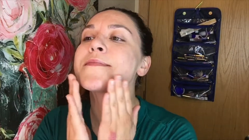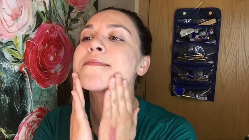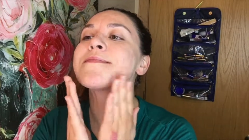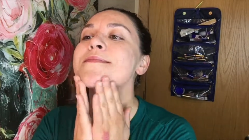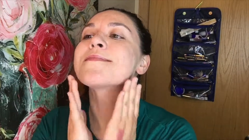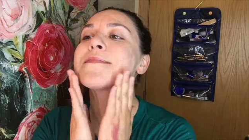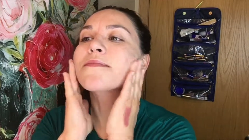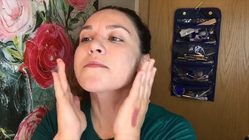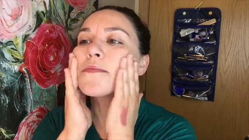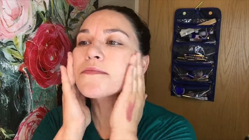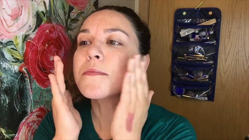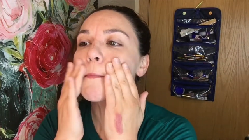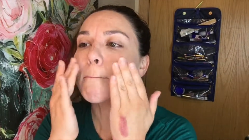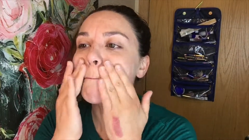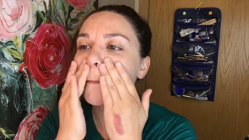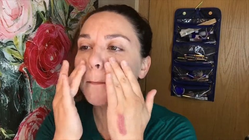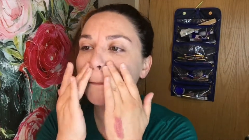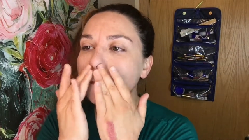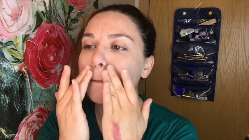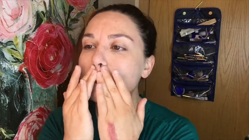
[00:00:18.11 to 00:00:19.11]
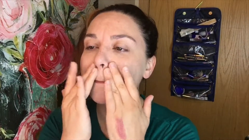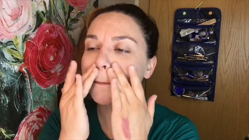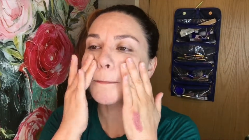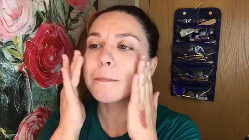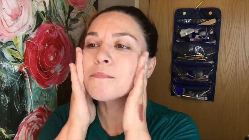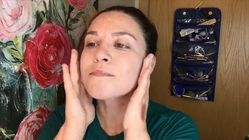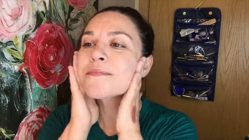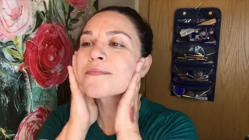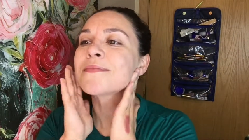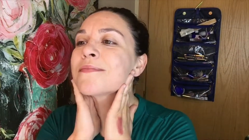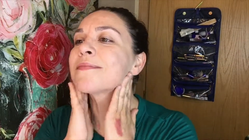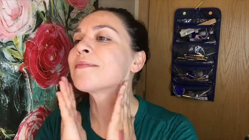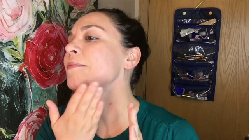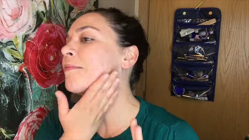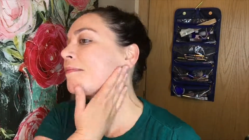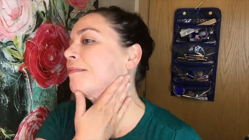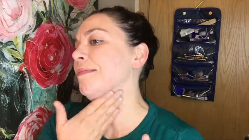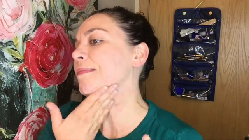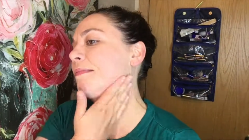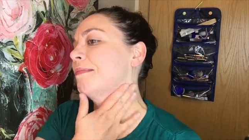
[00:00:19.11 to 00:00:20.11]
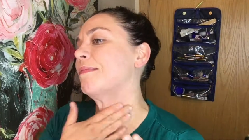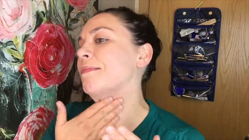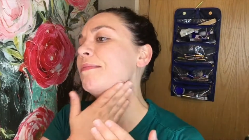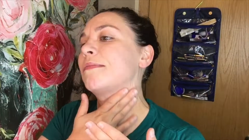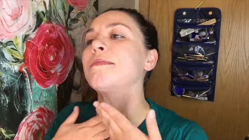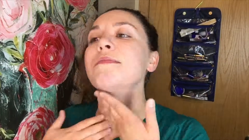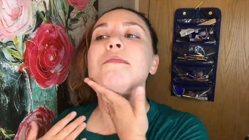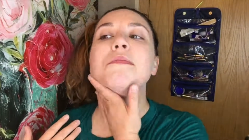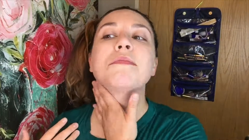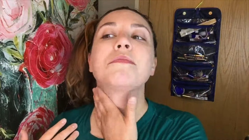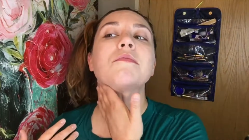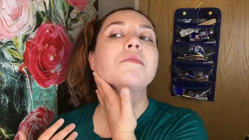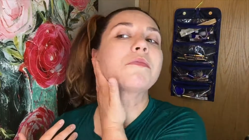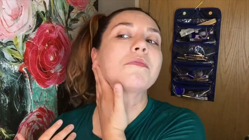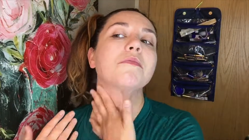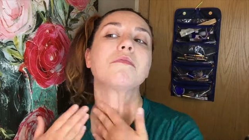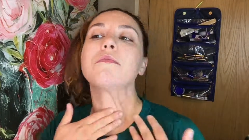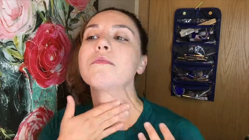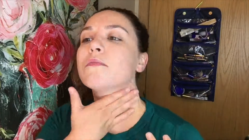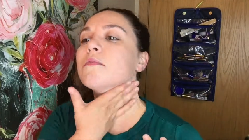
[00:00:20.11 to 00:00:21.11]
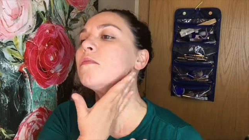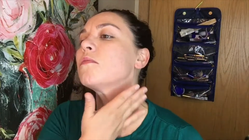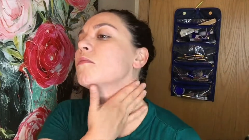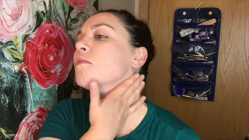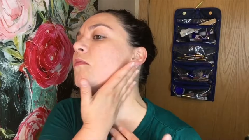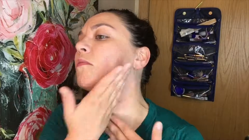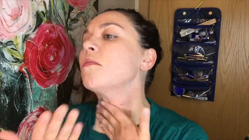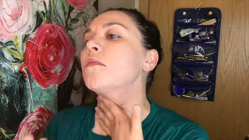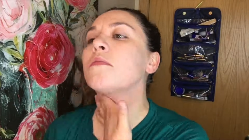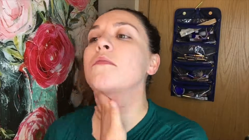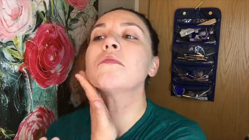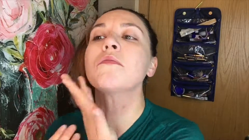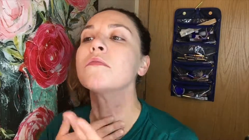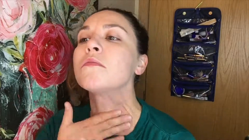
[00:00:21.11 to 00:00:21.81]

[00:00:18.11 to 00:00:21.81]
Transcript: Um, you know, I've heard that brushes do